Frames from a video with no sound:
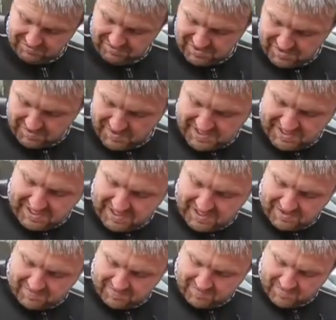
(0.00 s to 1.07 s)
down the back
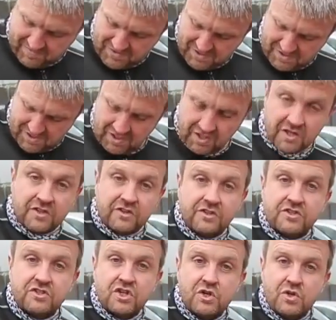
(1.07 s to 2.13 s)
here,
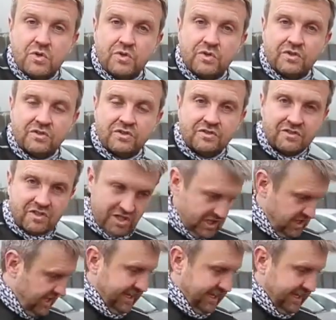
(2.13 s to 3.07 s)
the two are